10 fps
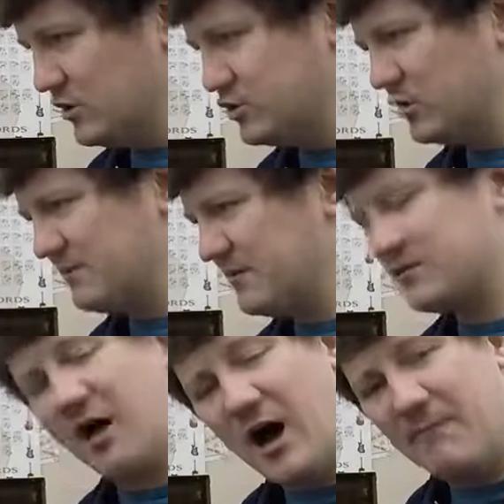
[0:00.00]
So you can play
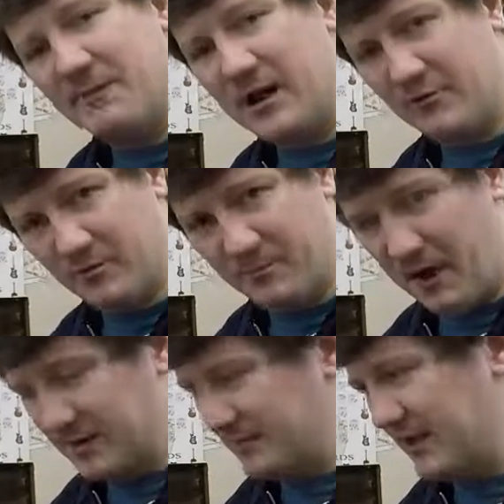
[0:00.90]
the top line or the
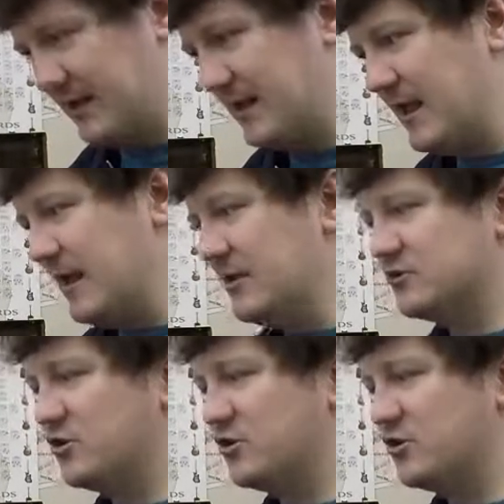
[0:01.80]
bottom line. So